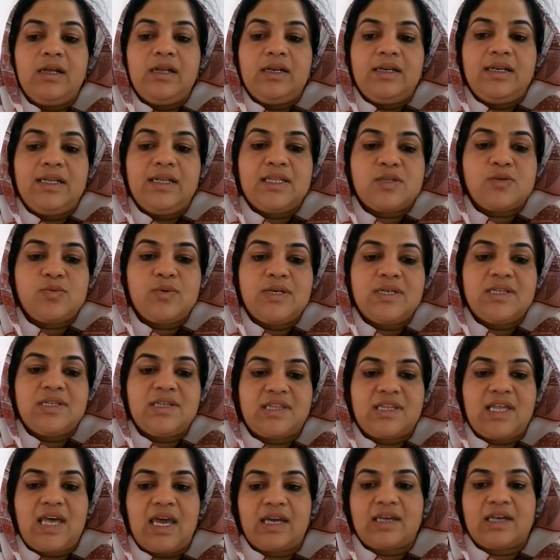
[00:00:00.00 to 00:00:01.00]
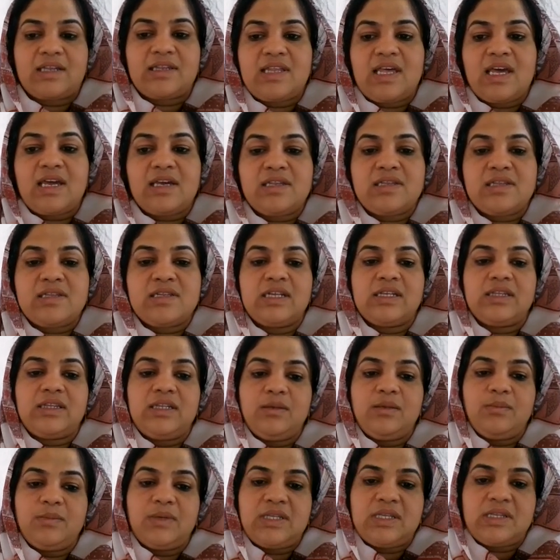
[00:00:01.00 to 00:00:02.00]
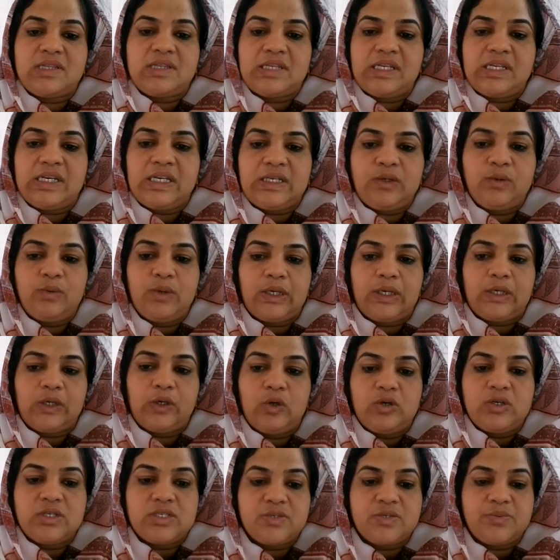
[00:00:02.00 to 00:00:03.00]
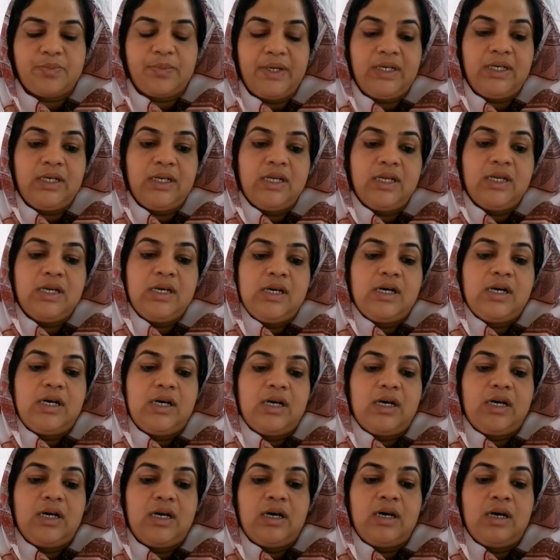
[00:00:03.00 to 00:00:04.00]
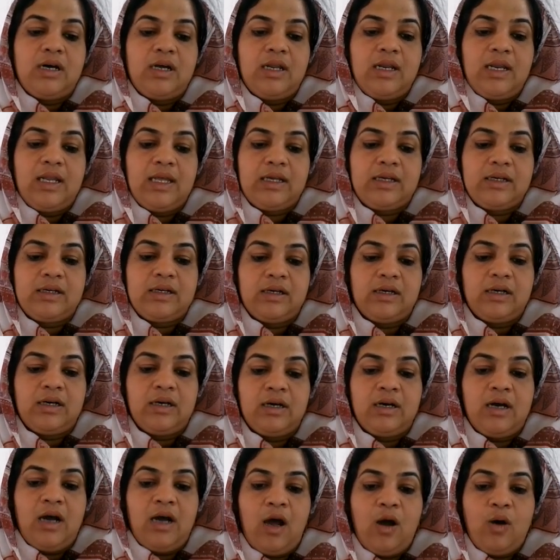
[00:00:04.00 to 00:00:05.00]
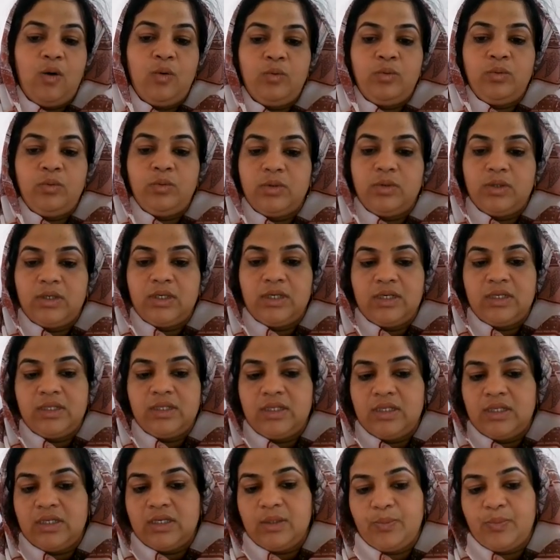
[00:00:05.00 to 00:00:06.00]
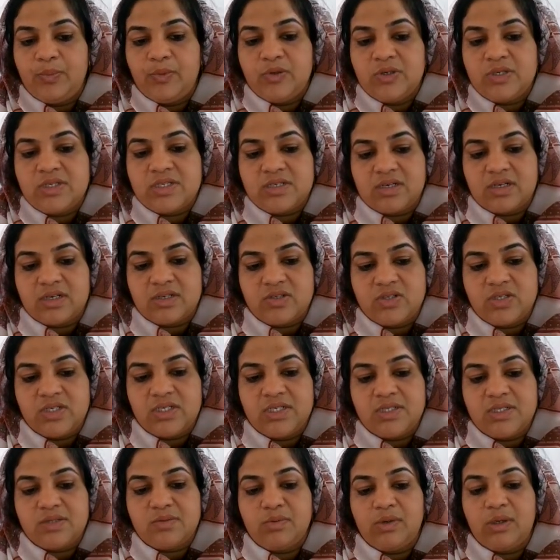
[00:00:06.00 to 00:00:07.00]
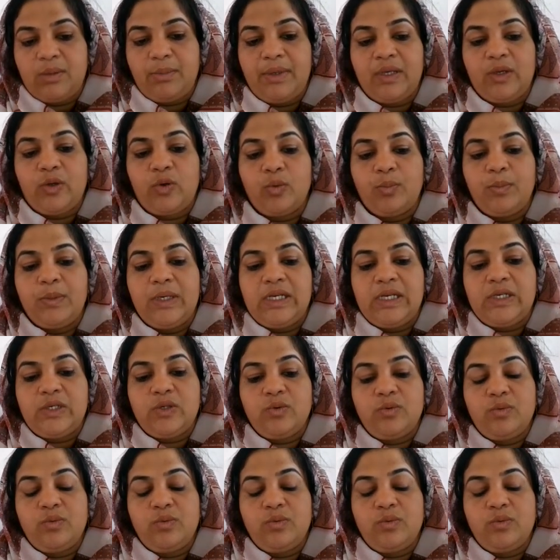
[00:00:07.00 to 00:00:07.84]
Next one is SAC. SAC is nothing but the selective acknowledgement. How the report structures will be cumulative